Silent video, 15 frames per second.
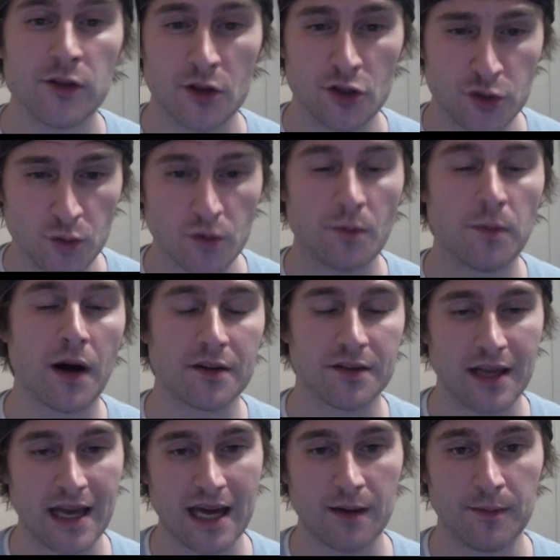The Shooter Box
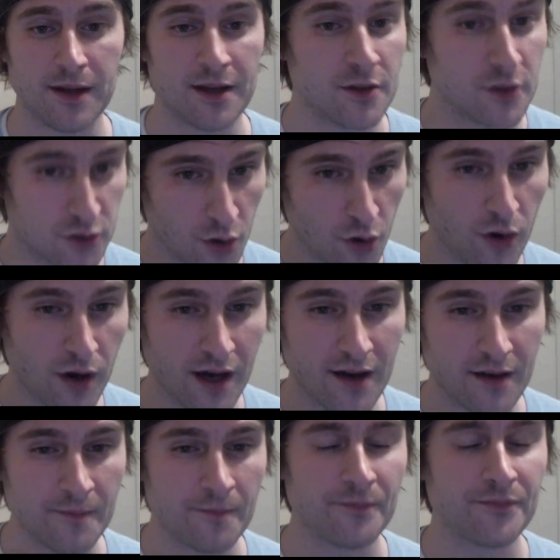Academy,
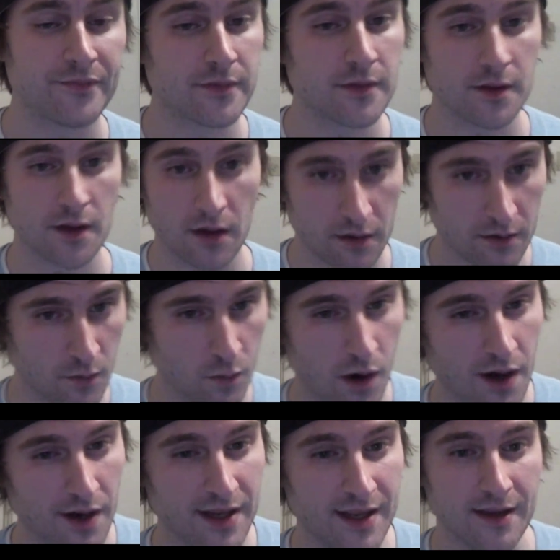Shogun,
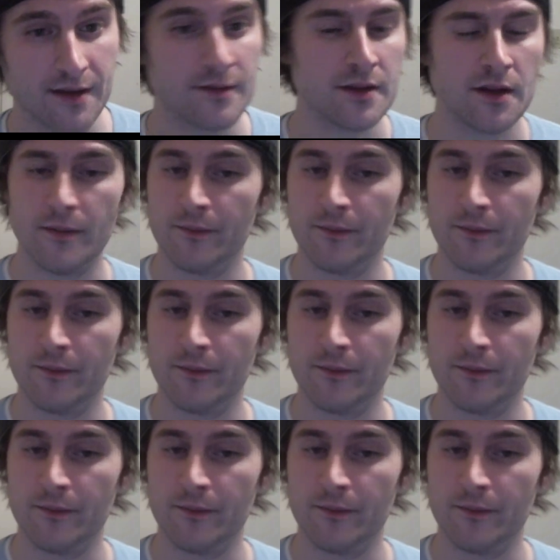Wandy.